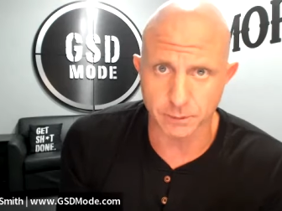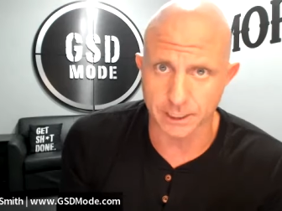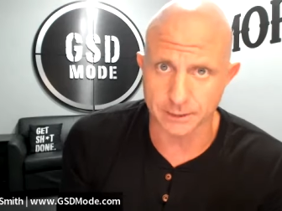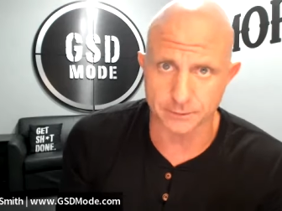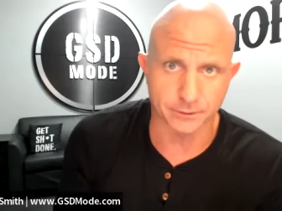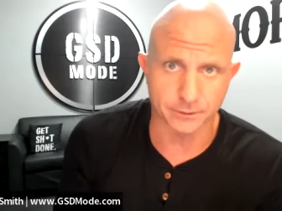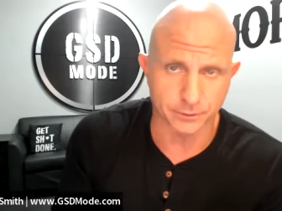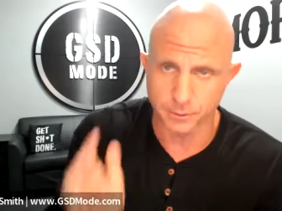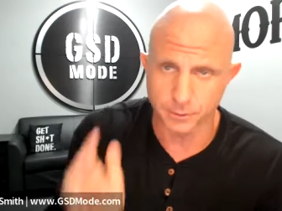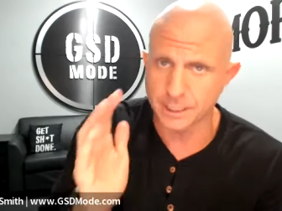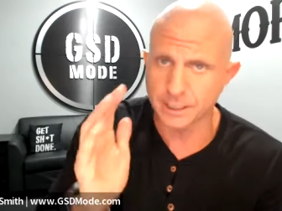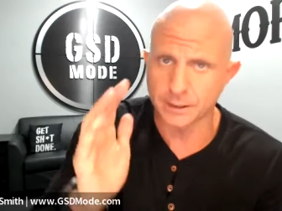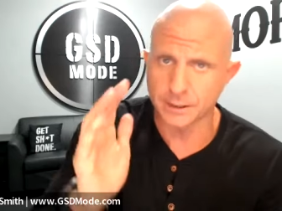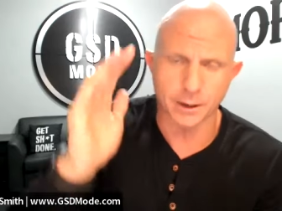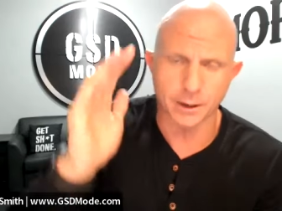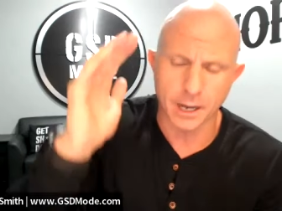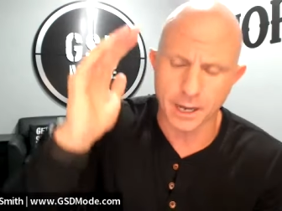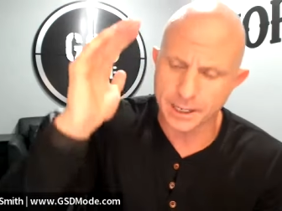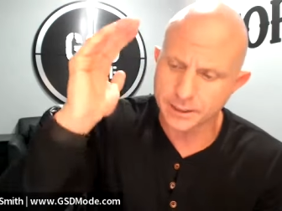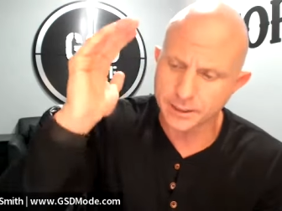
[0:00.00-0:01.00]
Like to me,
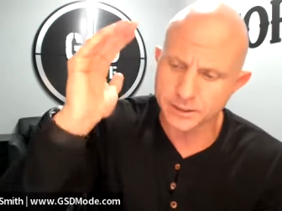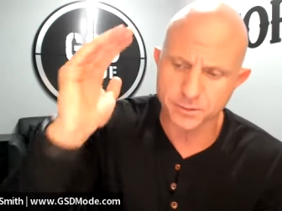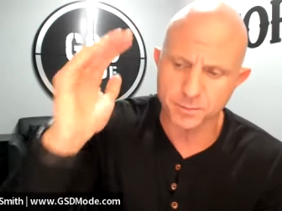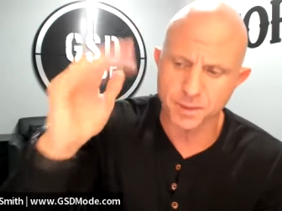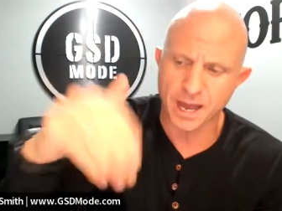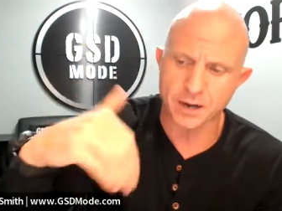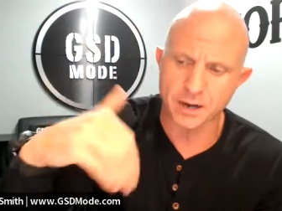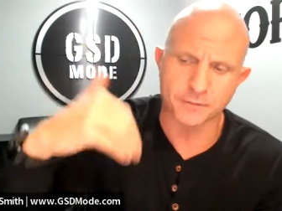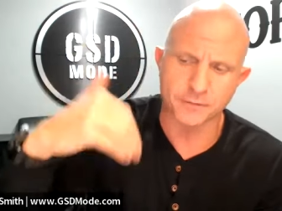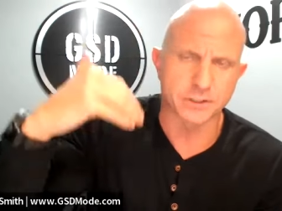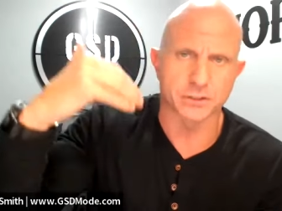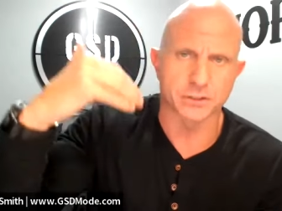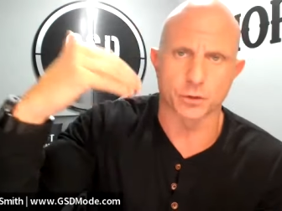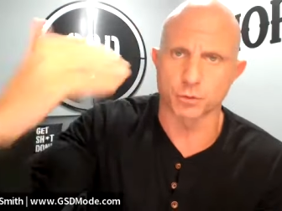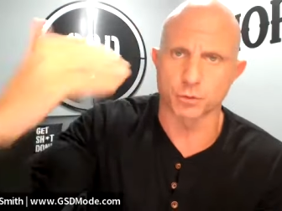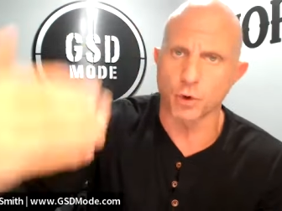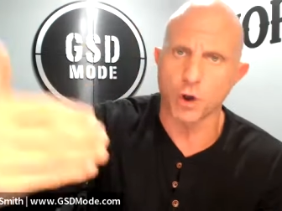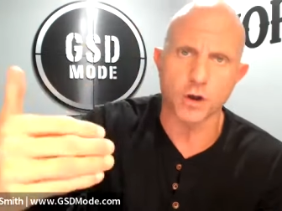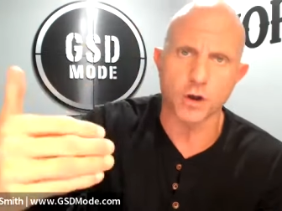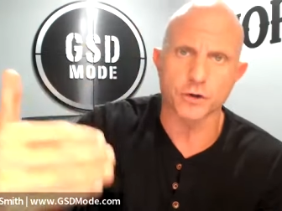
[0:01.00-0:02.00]
and, and it doesn't matter if it's the
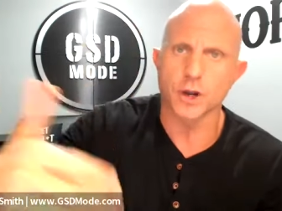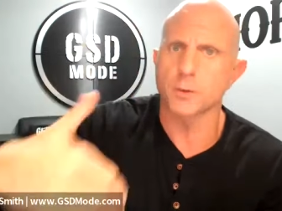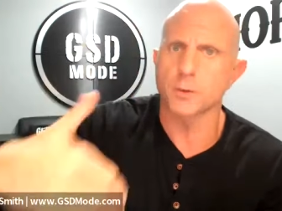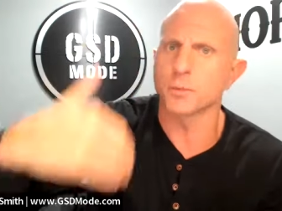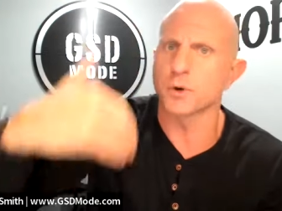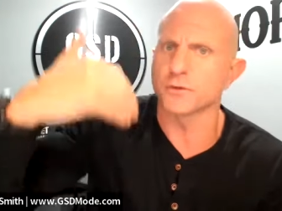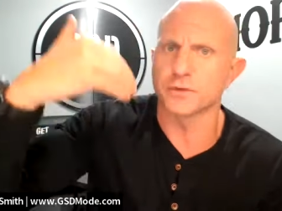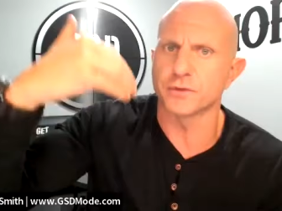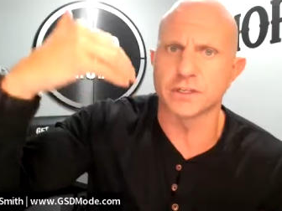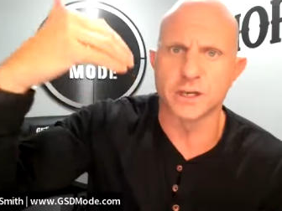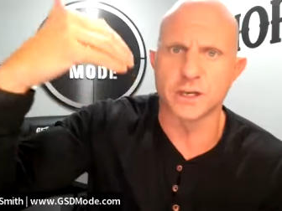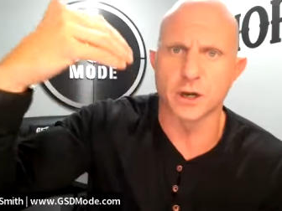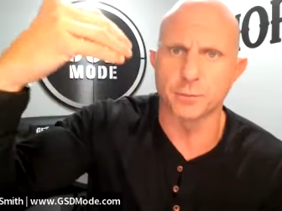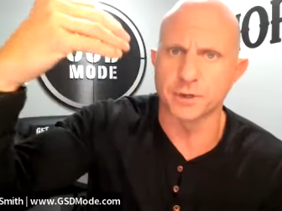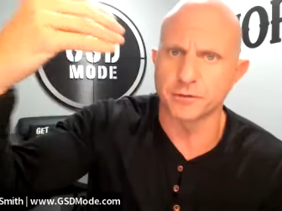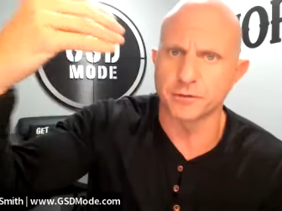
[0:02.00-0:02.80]
wrong number, if they tell